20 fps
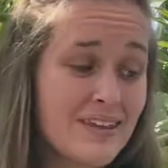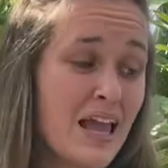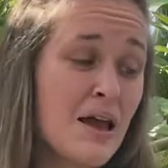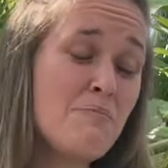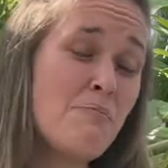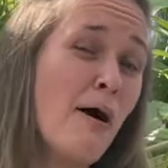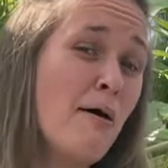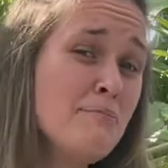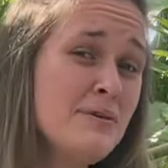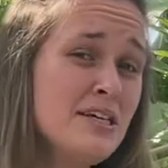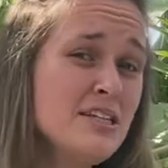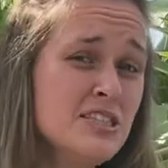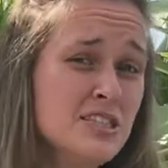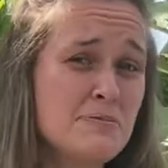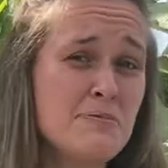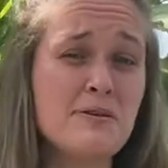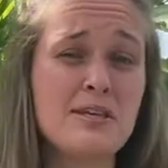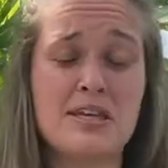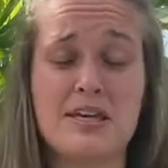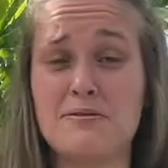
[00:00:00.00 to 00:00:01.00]

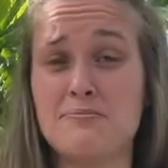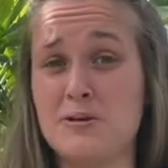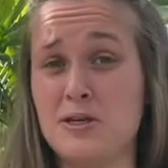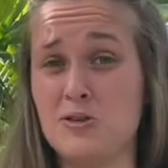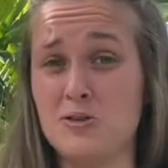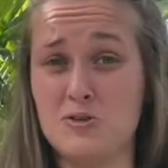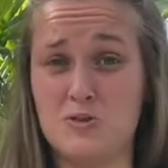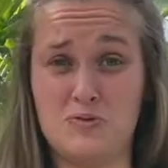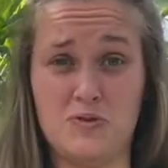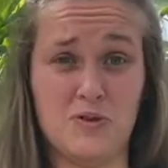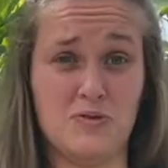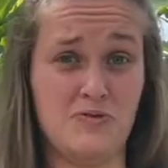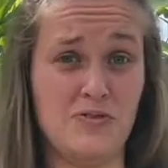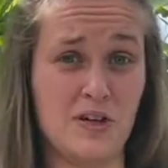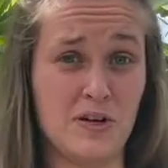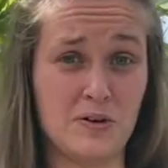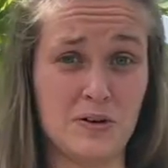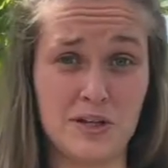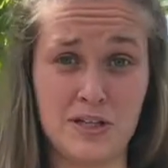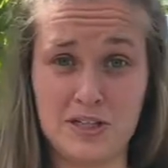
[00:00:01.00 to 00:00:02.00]
Pumpkins can be used for
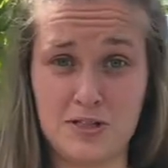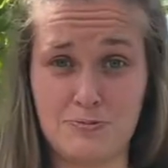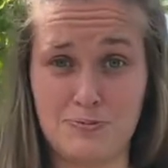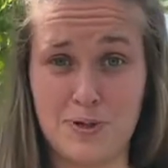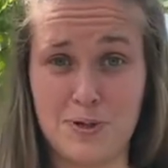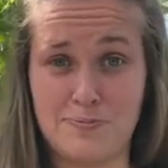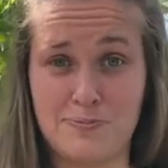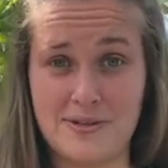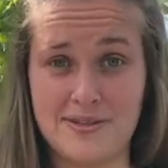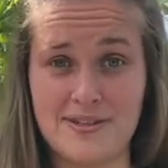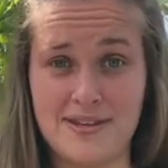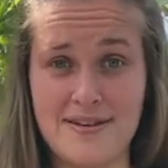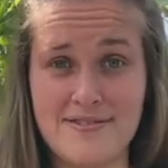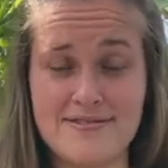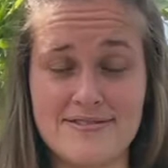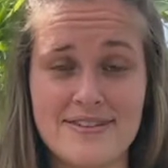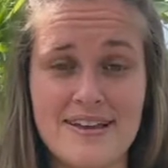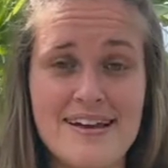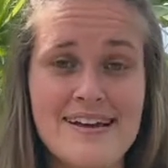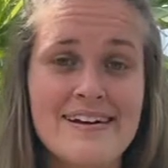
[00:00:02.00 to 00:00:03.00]
various purposes.
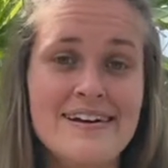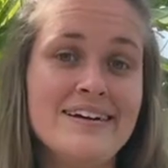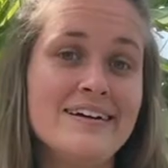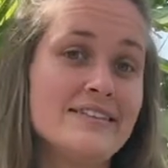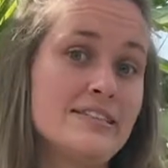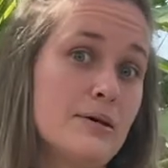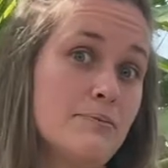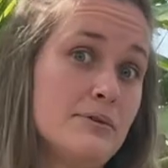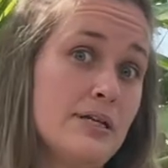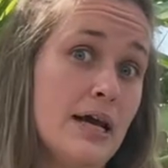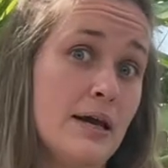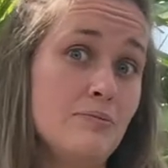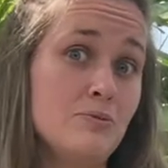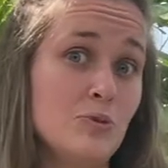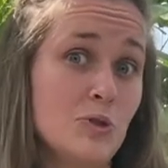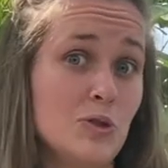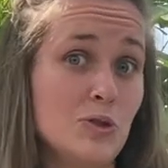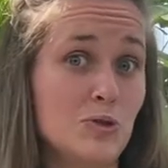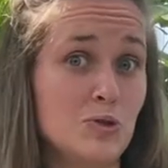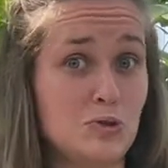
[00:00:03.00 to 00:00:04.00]
Sometimes
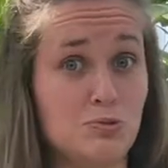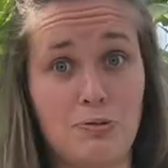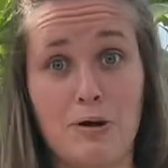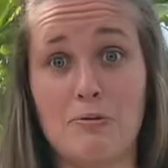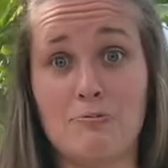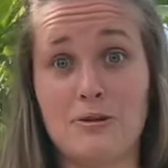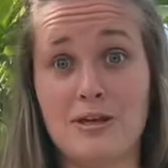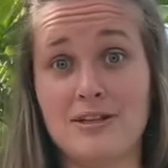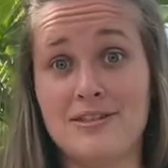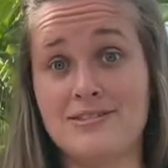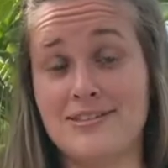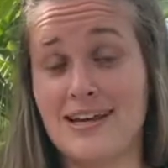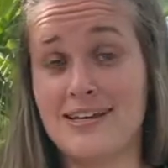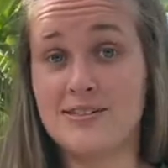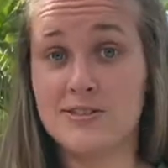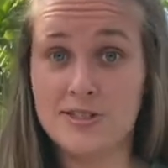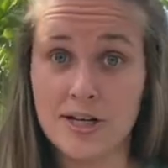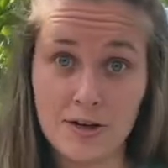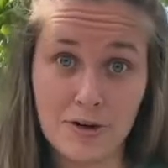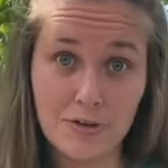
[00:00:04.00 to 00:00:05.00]
we use pumpkins
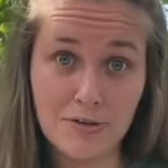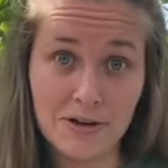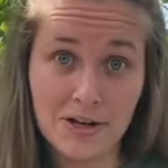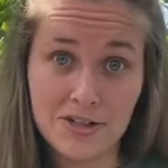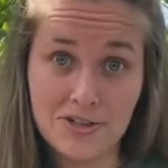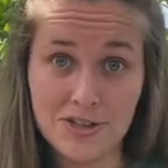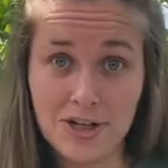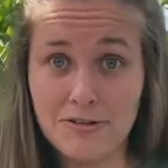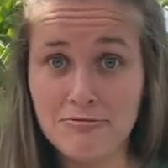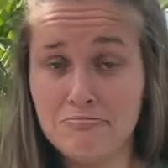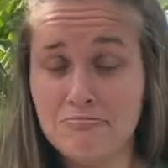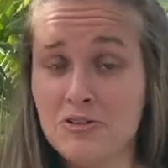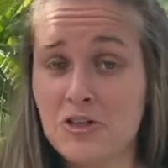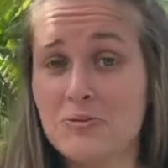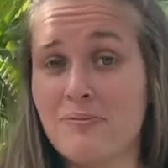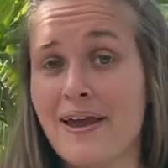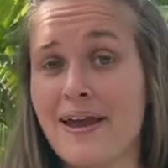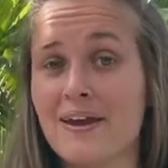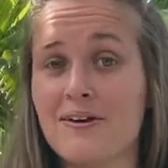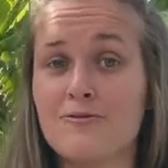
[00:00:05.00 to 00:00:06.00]
as decoration.
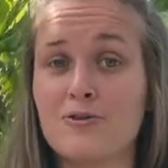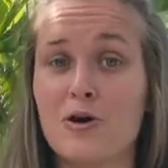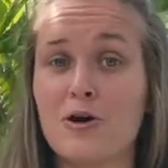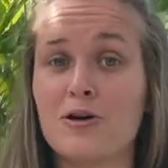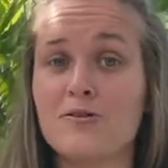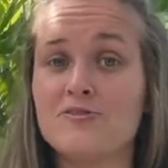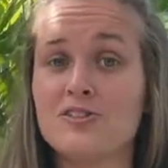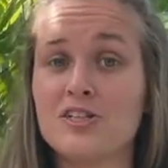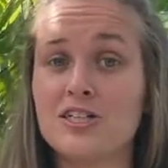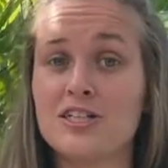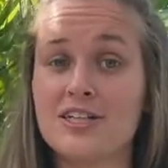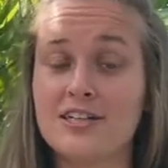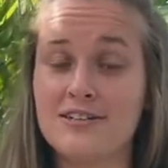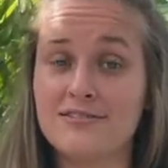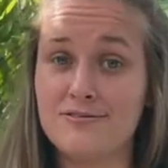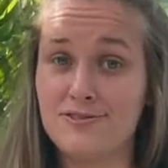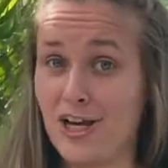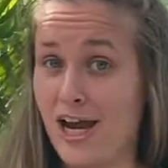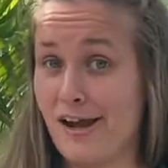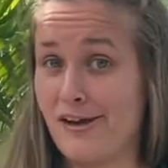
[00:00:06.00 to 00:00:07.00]
You may have carved a
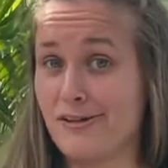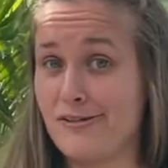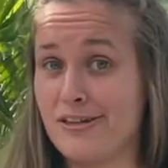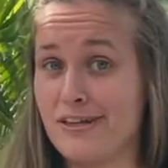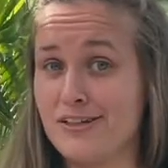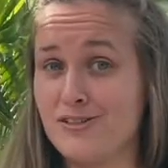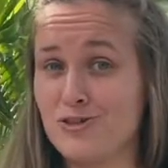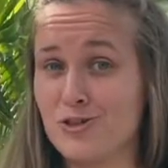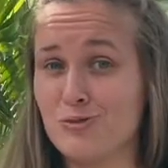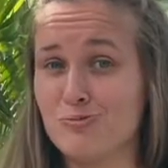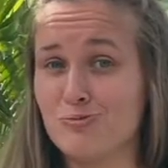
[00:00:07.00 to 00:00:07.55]
jack-o'-lantern